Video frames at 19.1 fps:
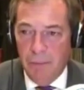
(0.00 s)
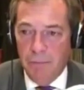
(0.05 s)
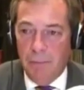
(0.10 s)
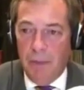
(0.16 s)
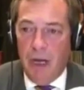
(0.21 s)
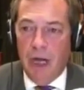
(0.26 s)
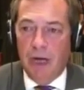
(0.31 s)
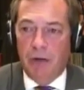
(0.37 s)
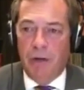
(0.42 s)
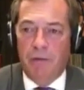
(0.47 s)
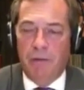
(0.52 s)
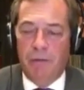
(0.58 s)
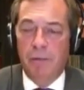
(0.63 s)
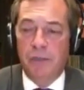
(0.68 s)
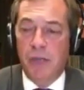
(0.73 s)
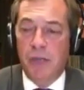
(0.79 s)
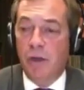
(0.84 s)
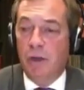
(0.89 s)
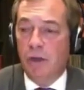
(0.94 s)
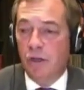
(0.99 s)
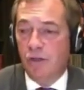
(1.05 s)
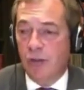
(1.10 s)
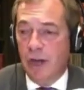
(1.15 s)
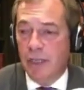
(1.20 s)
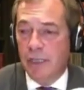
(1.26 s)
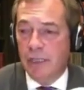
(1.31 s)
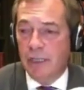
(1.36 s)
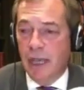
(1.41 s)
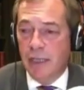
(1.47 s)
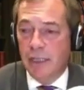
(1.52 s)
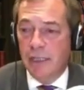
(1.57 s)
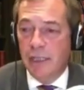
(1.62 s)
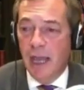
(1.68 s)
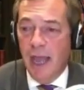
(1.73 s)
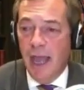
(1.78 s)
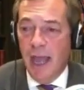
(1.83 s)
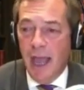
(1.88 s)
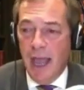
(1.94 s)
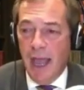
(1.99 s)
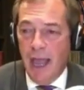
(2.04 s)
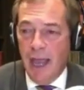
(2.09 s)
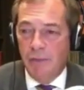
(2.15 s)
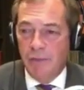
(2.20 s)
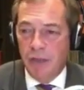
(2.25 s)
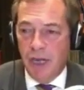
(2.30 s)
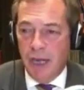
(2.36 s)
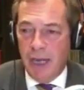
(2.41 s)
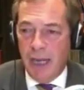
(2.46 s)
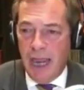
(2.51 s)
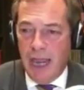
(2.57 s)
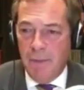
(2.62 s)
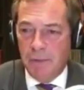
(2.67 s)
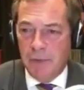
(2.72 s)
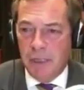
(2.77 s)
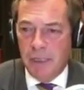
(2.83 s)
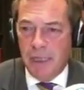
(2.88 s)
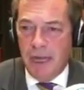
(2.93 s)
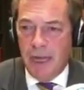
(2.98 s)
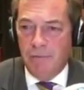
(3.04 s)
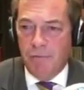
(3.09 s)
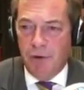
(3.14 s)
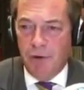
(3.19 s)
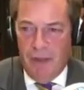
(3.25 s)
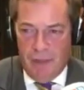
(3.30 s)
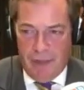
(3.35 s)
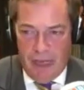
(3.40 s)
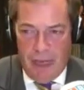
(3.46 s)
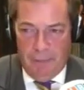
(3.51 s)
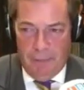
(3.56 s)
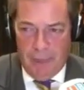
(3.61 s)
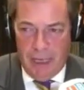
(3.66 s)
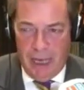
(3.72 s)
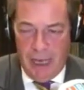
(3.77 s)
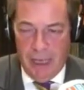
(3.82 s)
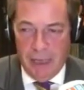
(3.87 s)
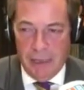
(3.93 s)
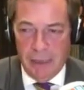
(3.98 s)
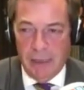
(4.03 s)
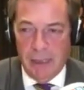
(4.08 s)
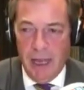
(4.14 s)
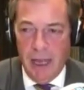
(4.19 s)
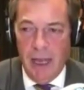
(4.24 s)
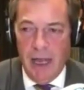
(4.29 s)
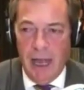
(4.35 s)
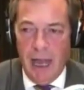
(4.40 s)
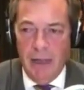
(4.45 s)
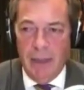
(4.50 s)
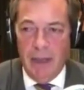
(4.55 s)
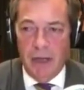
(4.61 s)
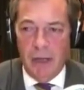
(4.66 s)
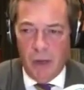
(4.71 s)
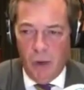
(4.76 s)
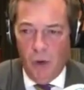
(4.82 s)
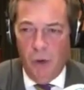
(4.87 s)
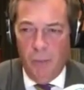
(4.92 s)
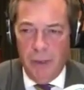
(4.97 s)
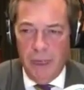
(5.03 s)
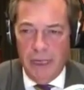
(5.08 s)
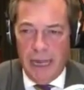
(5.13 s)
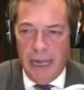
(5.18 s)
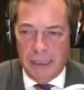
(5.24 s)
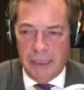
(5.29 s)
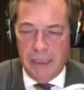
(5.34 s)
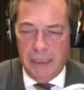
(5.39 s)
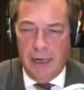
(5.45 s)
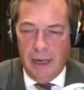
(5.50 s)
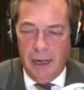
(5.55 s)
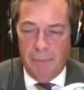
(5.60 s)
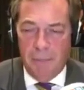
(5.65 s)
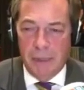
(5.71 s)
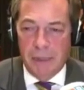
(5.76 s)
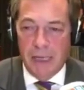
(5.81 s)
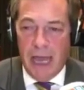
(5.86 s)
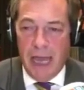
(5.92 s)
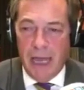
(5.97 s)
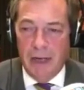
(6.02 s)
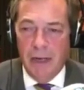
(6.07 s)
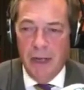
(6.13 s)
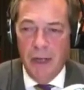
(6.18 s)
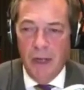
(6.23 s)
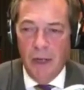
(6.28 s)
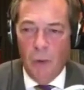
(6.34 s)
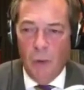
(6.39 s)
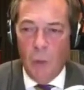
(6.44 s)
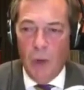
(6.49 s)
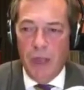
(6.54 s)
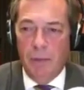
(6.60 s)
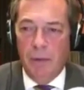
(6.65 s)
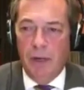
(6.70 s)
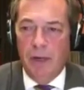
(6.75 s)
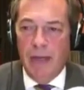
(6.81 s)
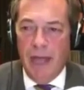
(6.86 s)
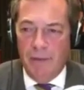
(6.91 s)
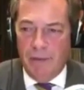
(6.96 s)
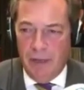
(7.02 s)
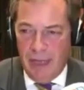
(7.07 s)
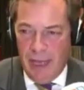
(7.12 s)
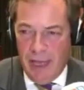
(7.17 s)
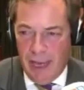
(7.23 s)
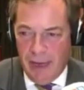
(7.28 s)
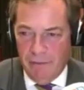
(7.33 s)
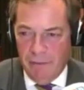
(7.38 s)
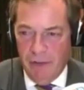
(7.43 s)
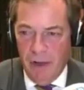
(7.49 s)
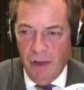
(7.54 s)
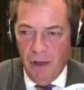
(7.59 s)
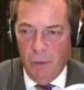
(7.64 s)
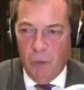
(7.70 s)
Margaret from Stoke-on-Trent says, "If she keeps us in for another couple of years, and then Corbyn gets into number 10, we will never leave.